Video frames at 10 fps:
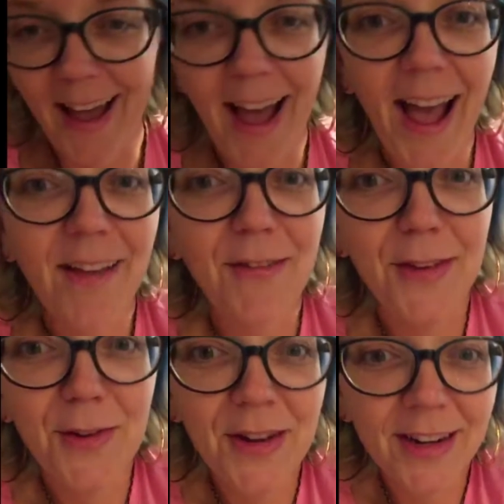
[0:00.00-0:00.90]
have a
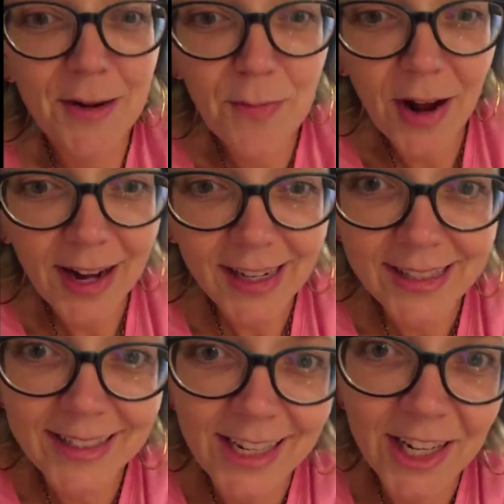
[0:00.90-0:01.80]
few Nerium
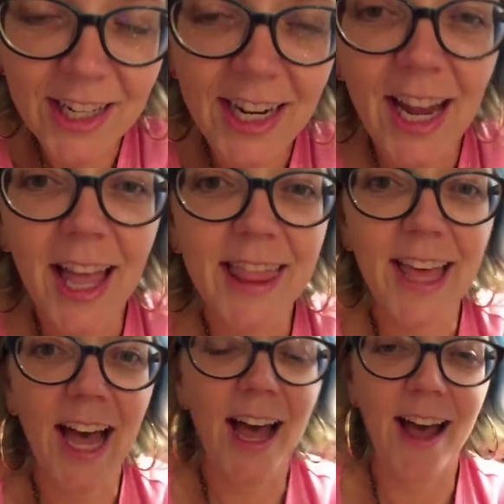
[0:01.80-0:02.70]
products here
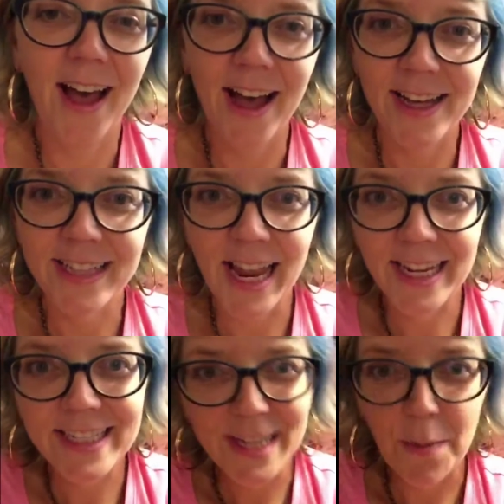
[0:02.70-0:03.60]
that I
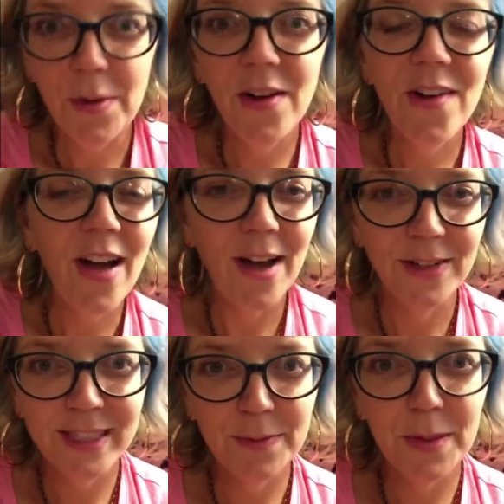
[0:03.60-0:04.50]
can sample out
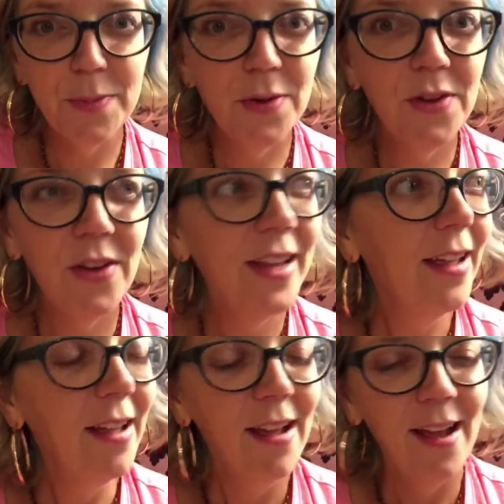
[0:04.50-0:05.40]
to some people.
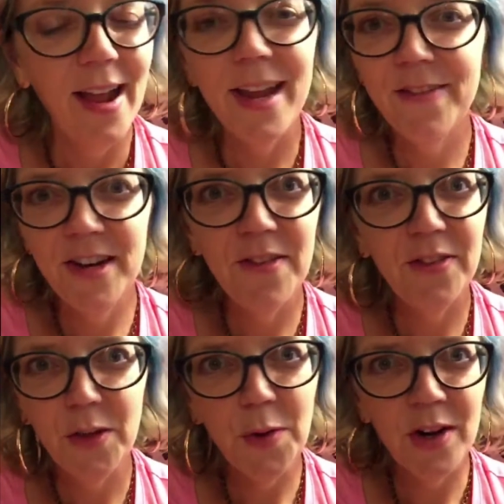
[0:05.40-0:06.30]
Even if
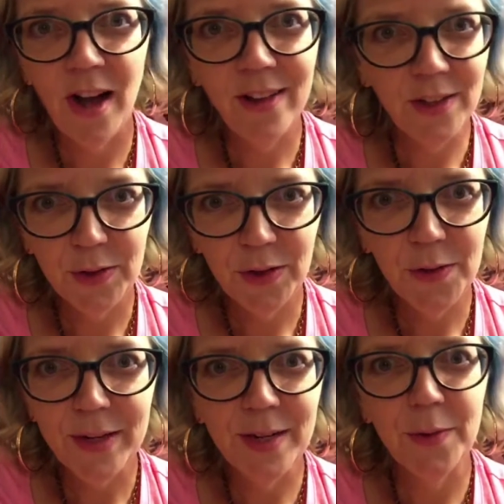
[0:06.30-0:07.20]
you are not local,
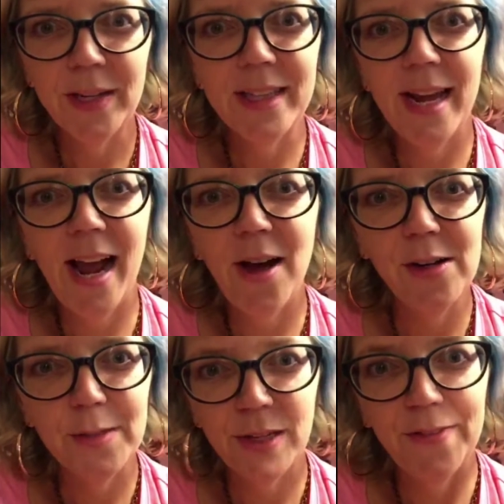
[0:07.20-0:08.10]
we can work that
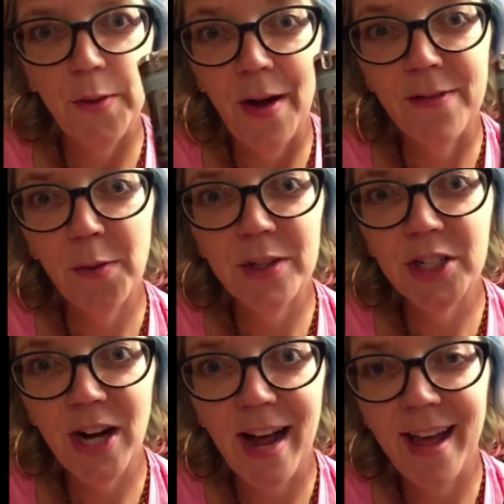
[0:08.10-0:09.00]
out. So if you ever want to
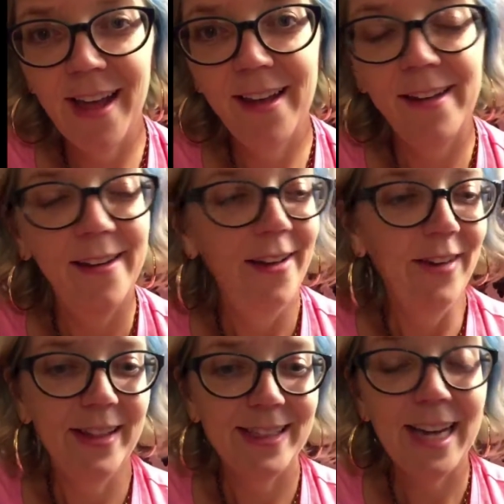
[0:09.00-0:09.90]
try, I've
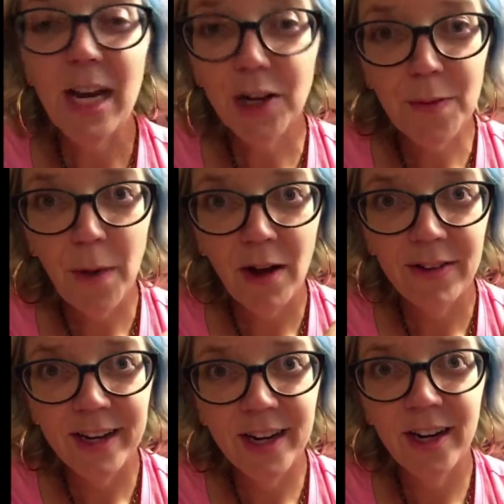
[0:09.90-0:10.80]
got this night cream bottle
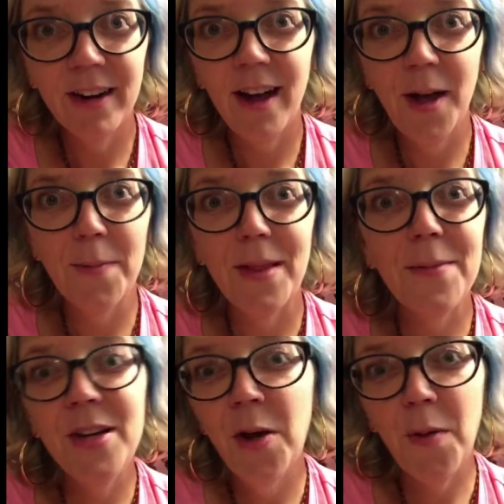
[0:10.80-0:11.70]
here. Let
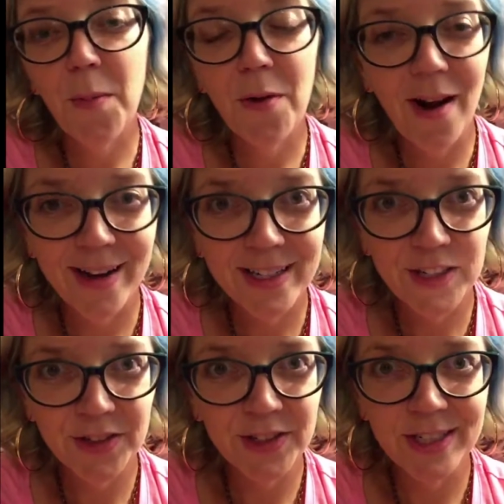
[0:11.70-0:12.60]
me know what products
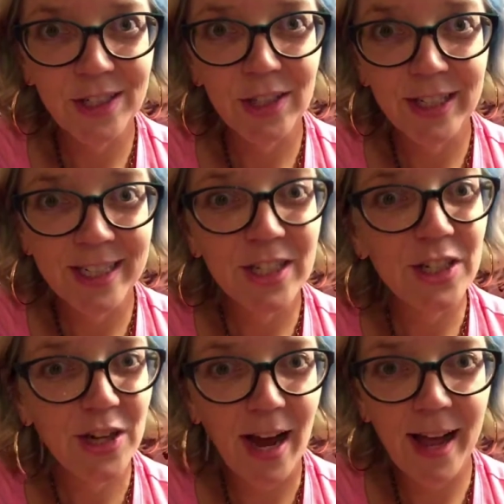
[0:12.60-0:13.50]
you're looking to
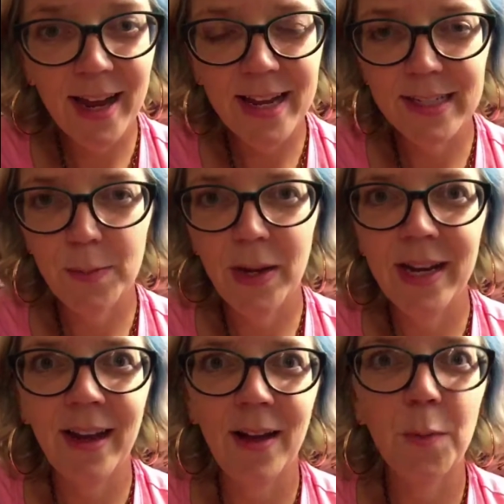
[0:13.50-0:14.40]
try. And
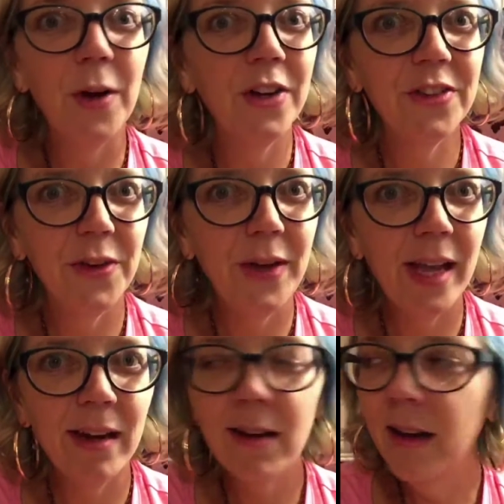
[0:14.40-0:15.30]
depending on where you're
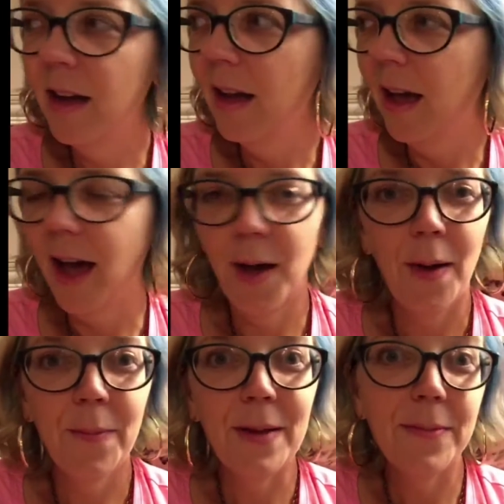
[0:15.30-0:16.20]
located,
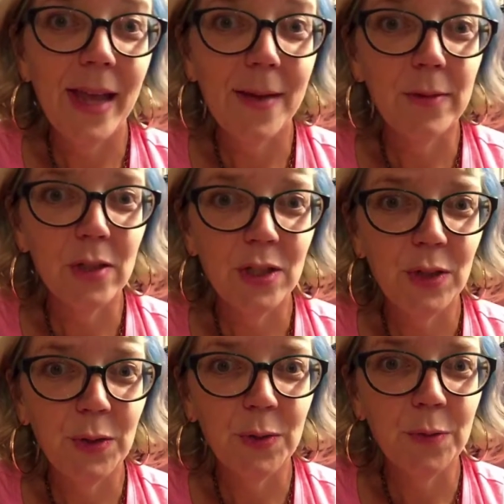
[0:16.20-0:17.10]
I might be able
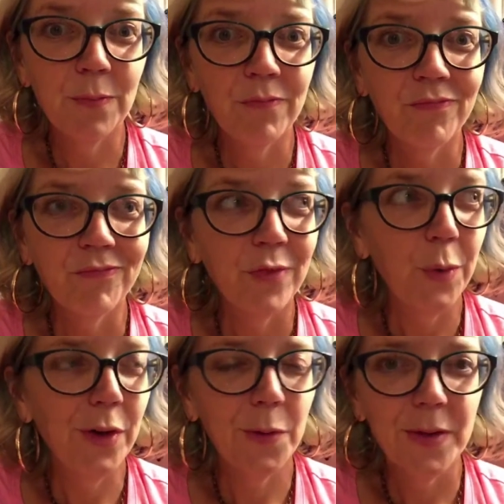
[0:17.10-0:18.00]
to
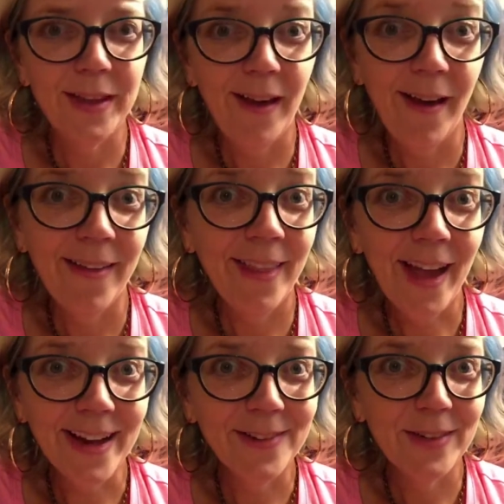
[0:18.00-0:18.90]
work with you on
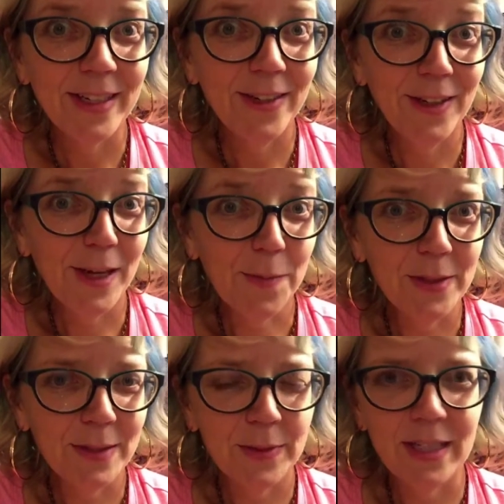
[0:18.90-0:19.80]
that and hook you up
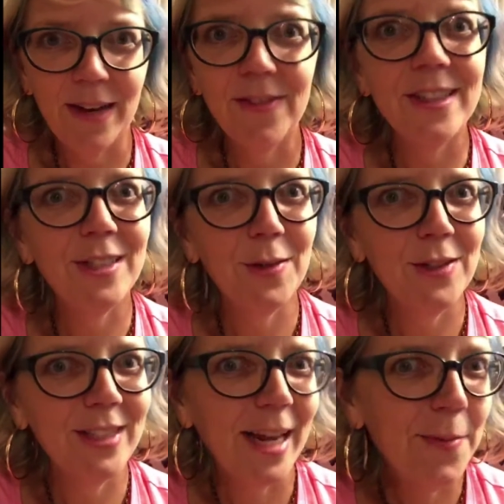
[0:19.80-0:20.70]
with some stuff. And so
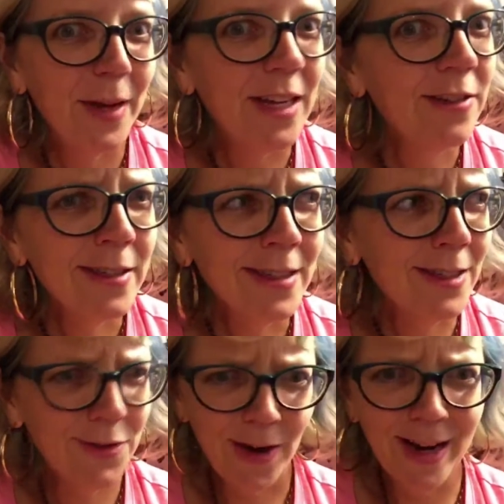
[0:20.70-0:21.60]
there's going to be entries in
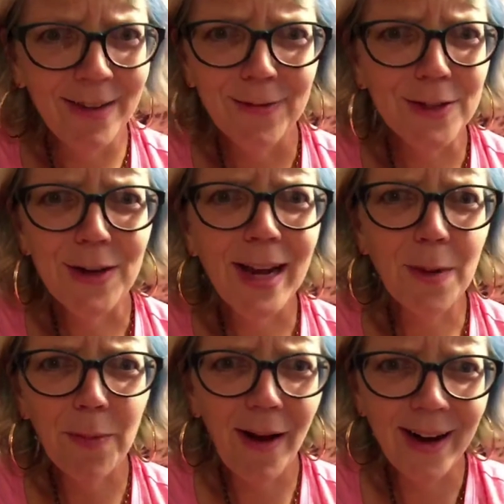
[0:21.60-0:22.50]
the drawing for trying a
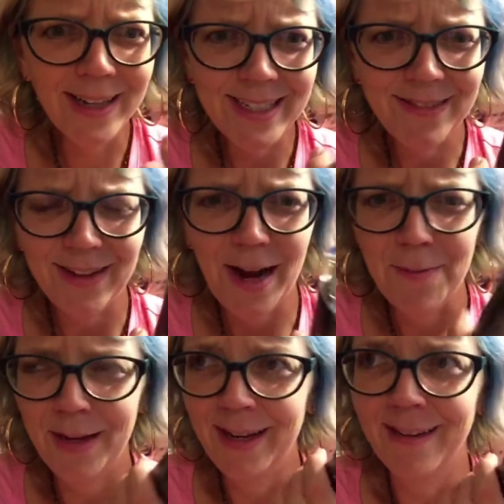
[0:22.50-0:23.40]
product even. I
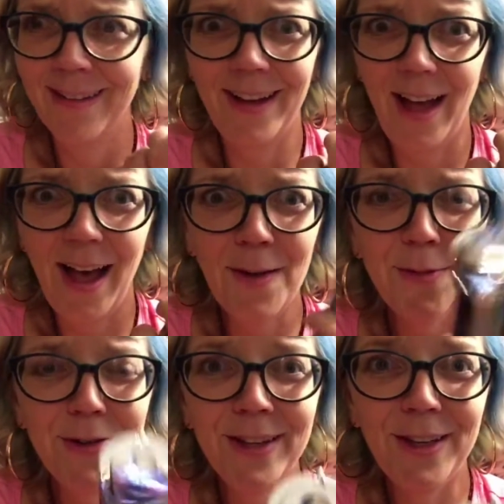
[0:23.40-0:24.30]
mean, I'm
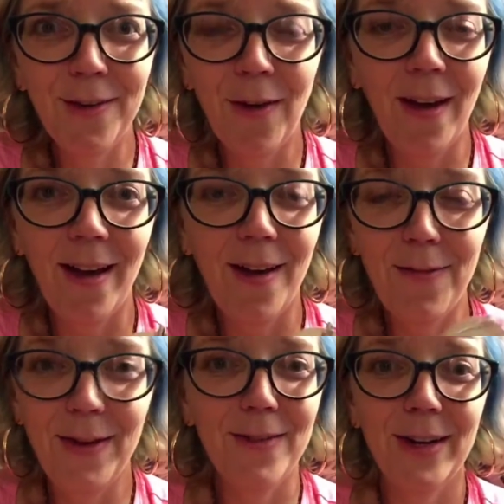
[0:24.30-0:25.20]
doing you a
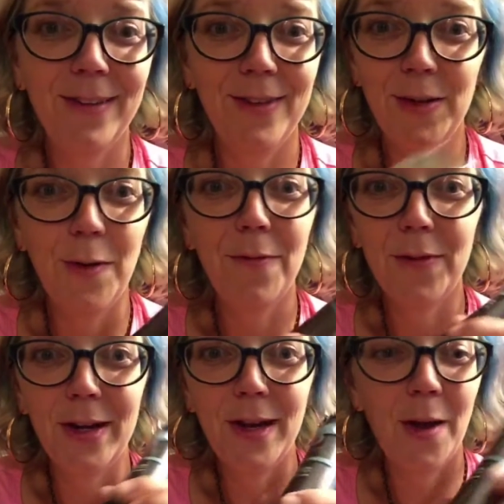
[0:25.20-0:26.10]
favor, giving you a
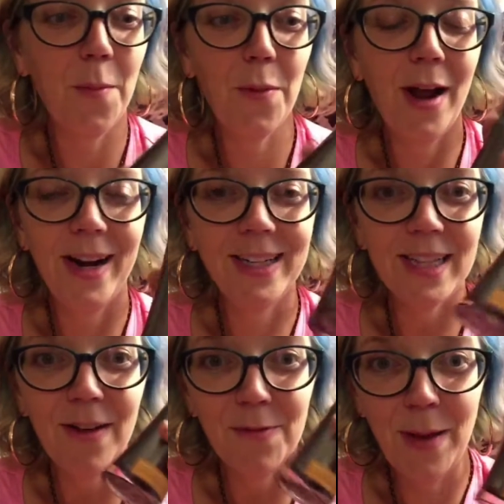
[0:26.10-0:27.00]
free product
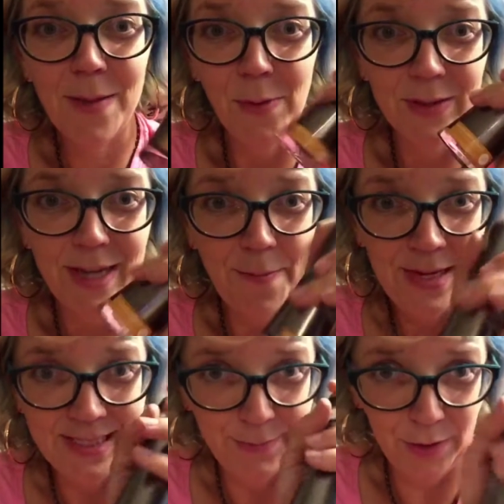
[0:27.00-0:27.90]
of my most
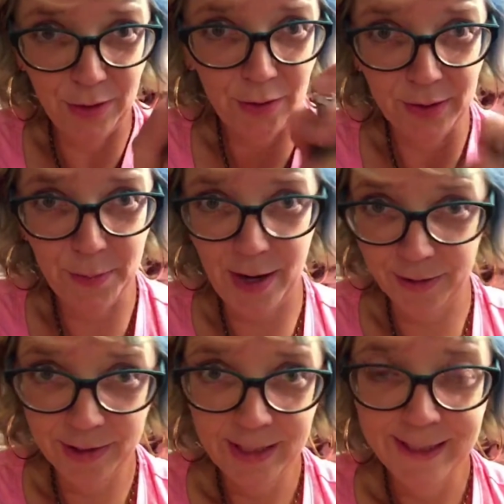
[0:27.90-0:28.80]
amazing miracle in a bottle.